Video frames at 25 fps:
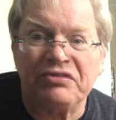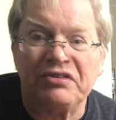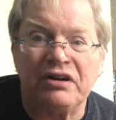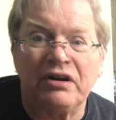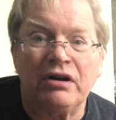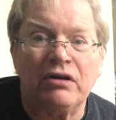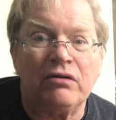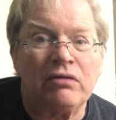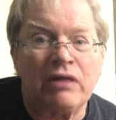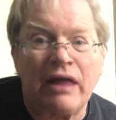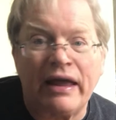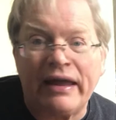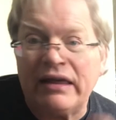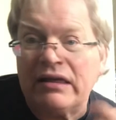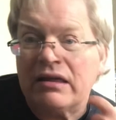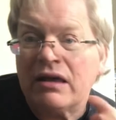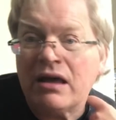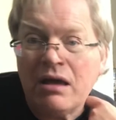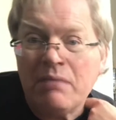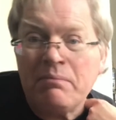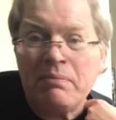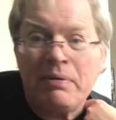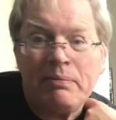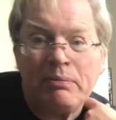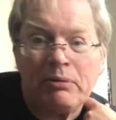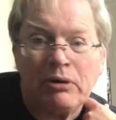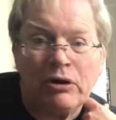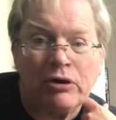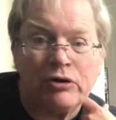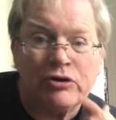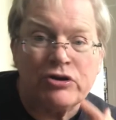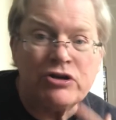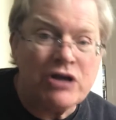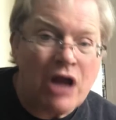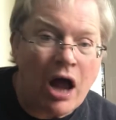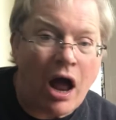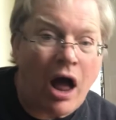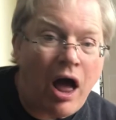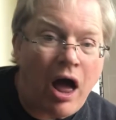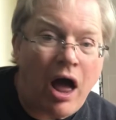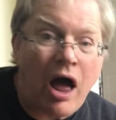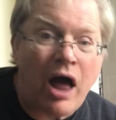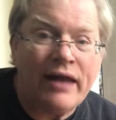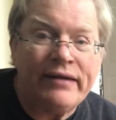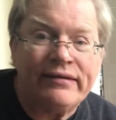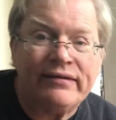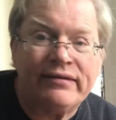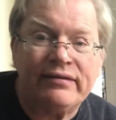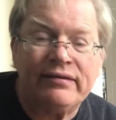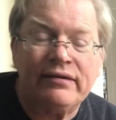You know, like people are
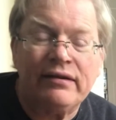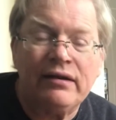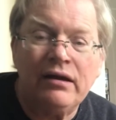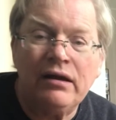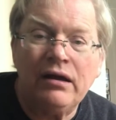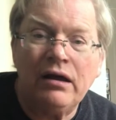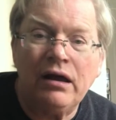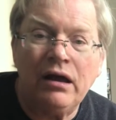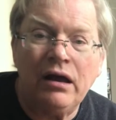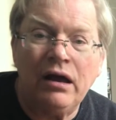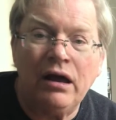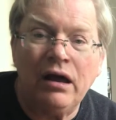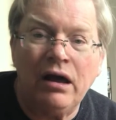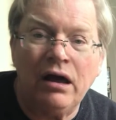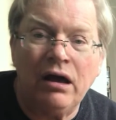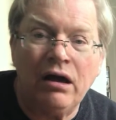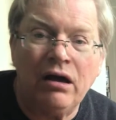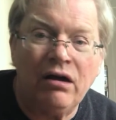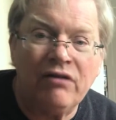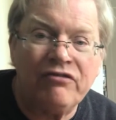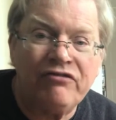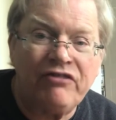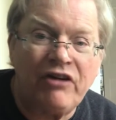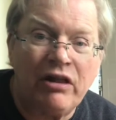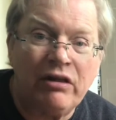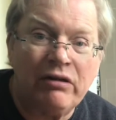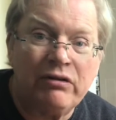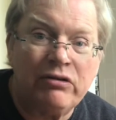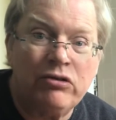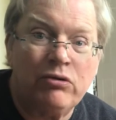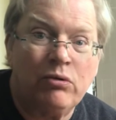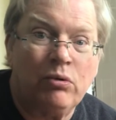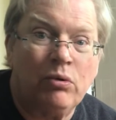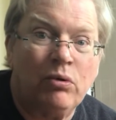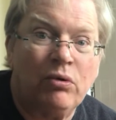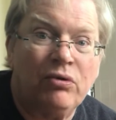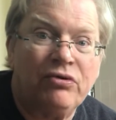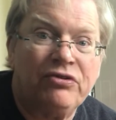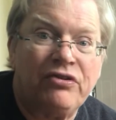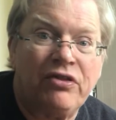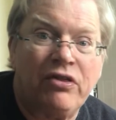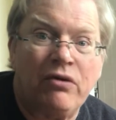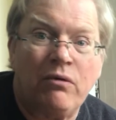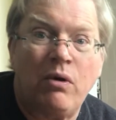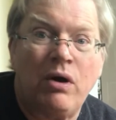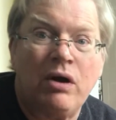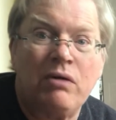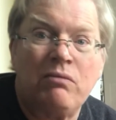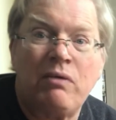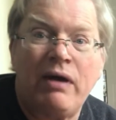not uh, following the rules of the
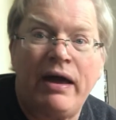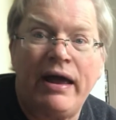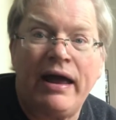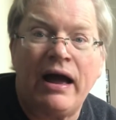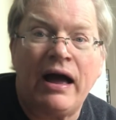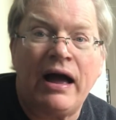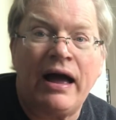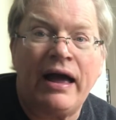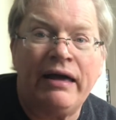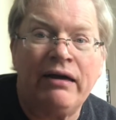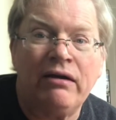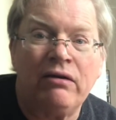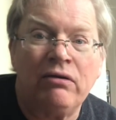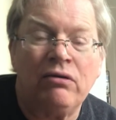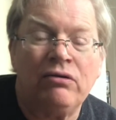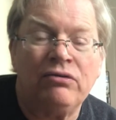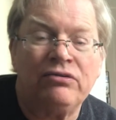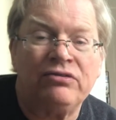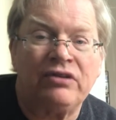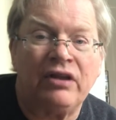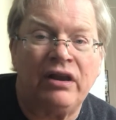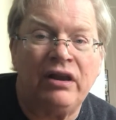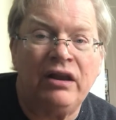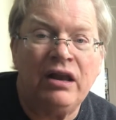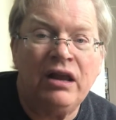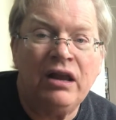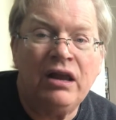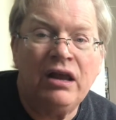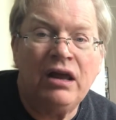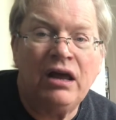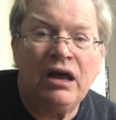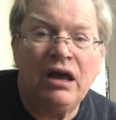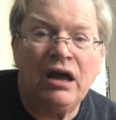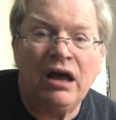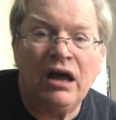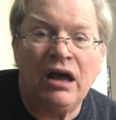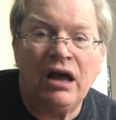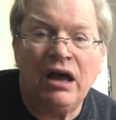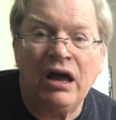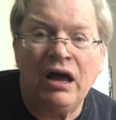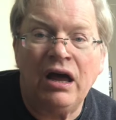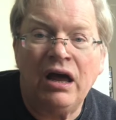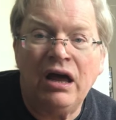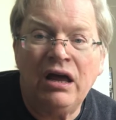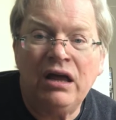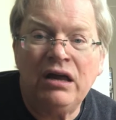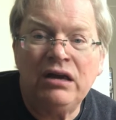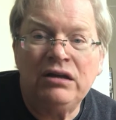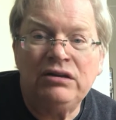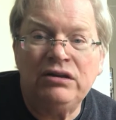one-way aisles, and uh,
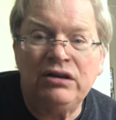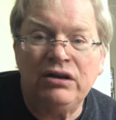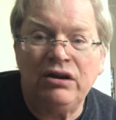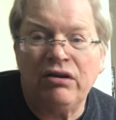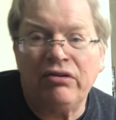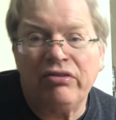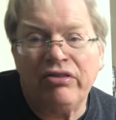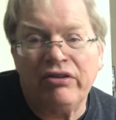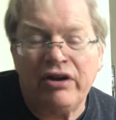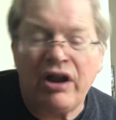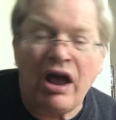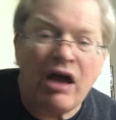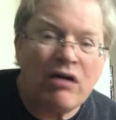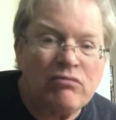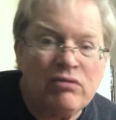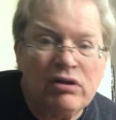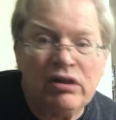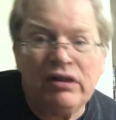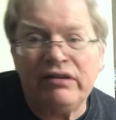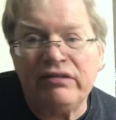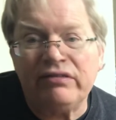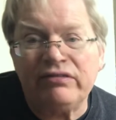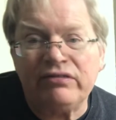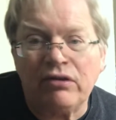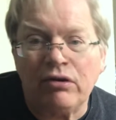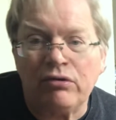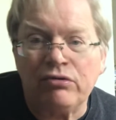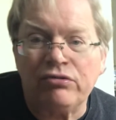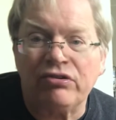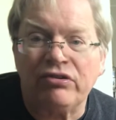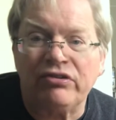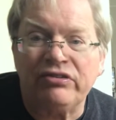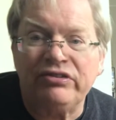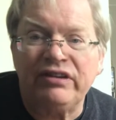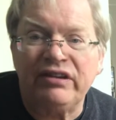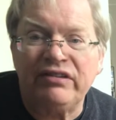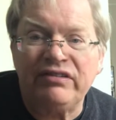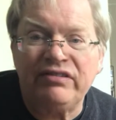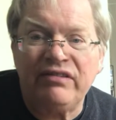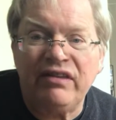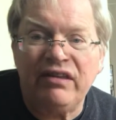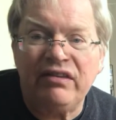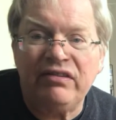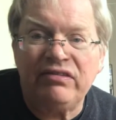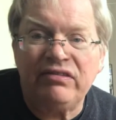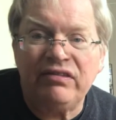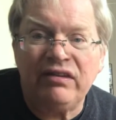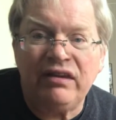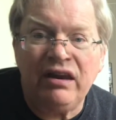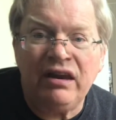you know they're not really social
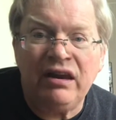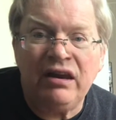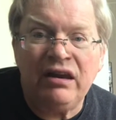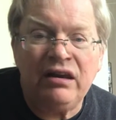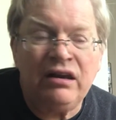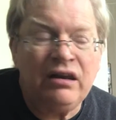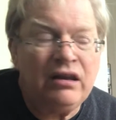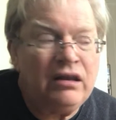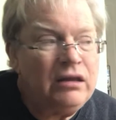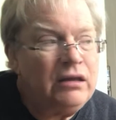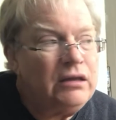distancing.